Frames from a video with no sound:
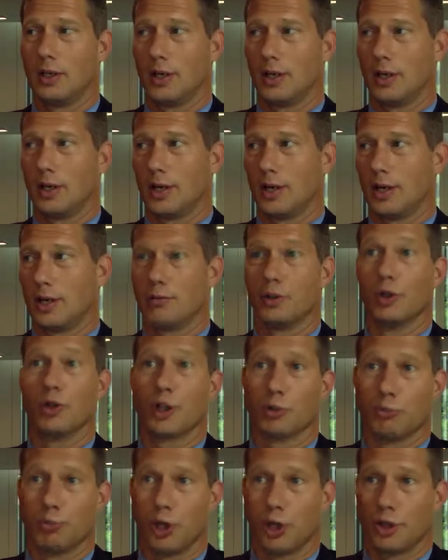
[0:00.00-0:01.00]
If you
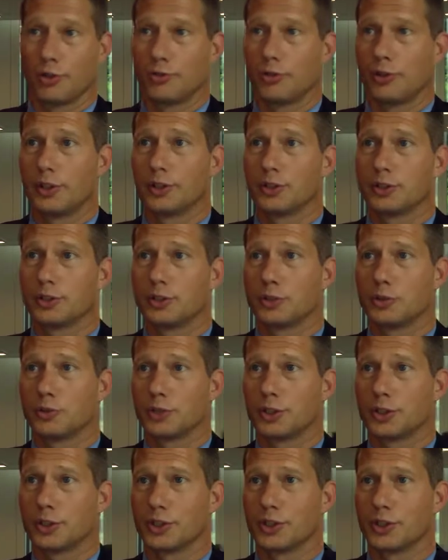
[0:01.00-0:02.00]
look at blood, for instance,
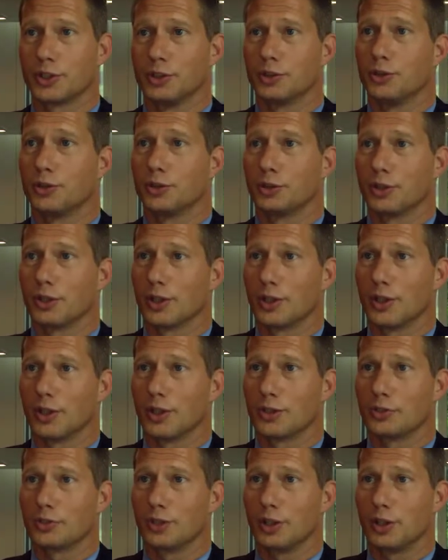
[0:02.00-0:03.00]
which is a huge
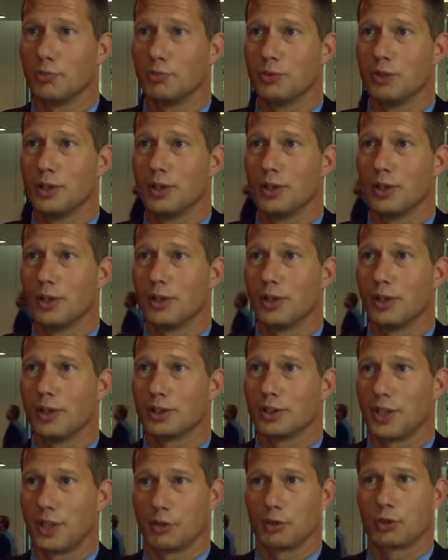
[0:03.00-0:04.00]
stream,
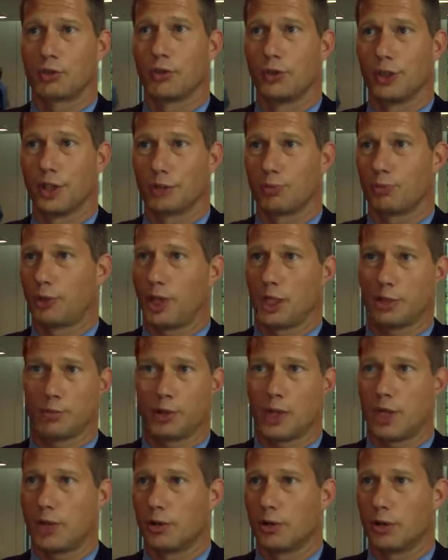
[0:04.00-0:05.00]
it's now sold as
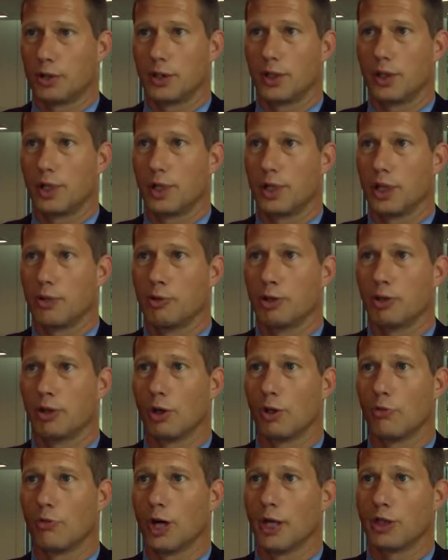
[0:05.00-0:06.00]
plasma or
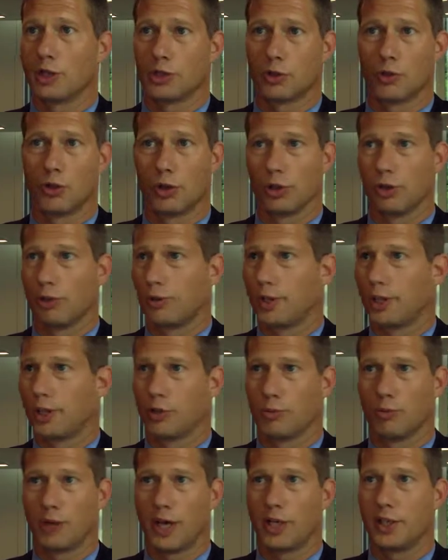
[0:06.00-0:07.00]
hemoglobin, so
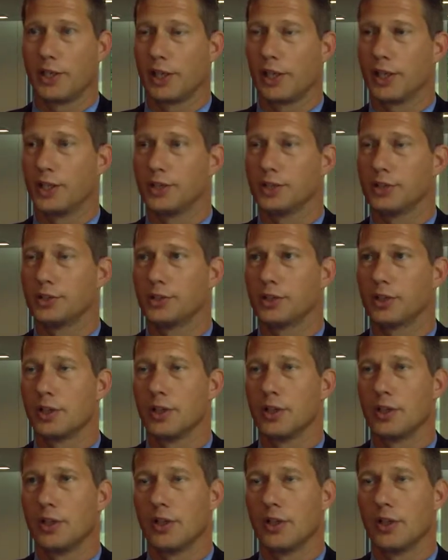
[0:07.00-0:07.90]
coloring or binding agent.